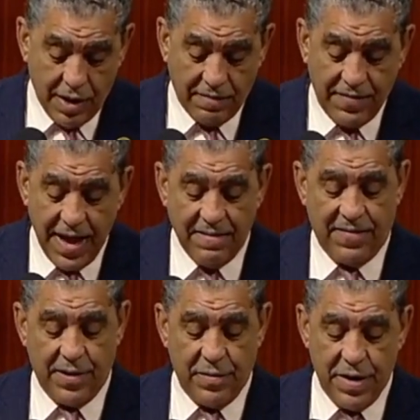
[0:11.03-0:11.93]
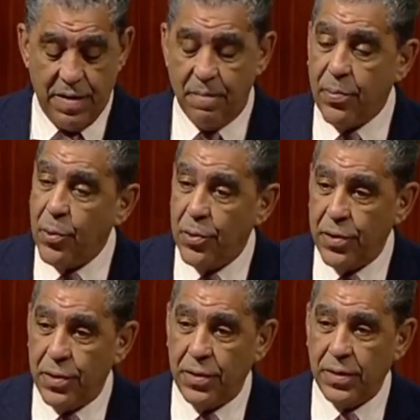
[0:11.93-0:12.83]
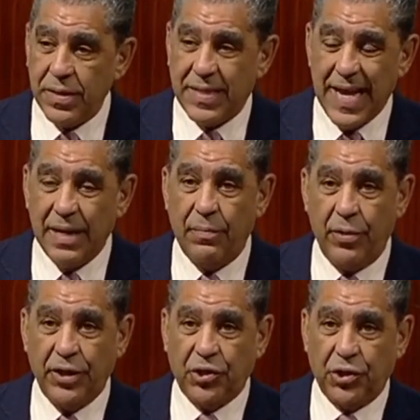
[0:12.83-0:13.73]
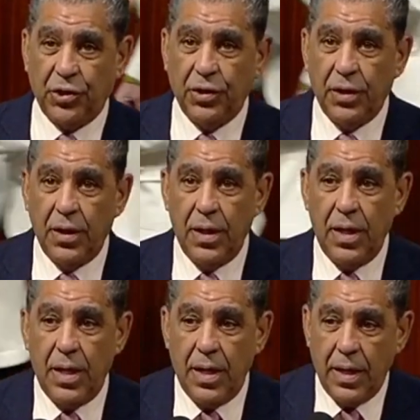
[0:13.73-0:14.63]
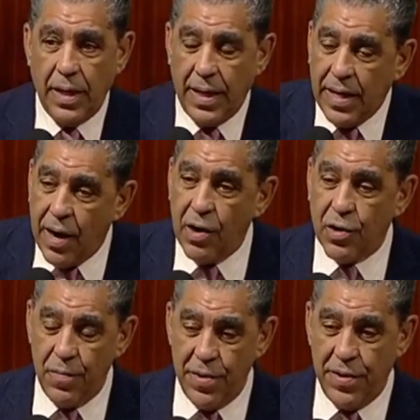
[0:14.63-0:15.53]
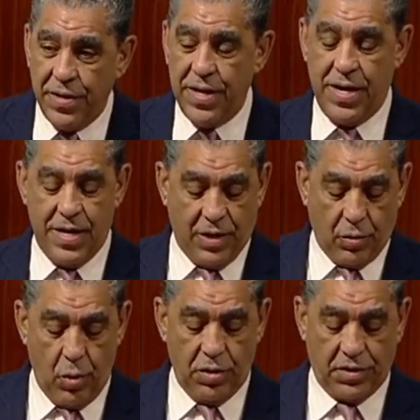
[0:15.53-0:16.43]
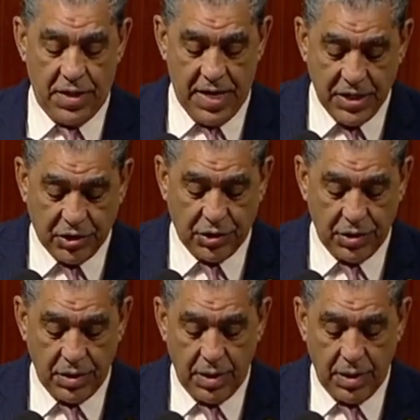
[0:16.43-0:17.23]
of that very important celebration in our community and across the nation.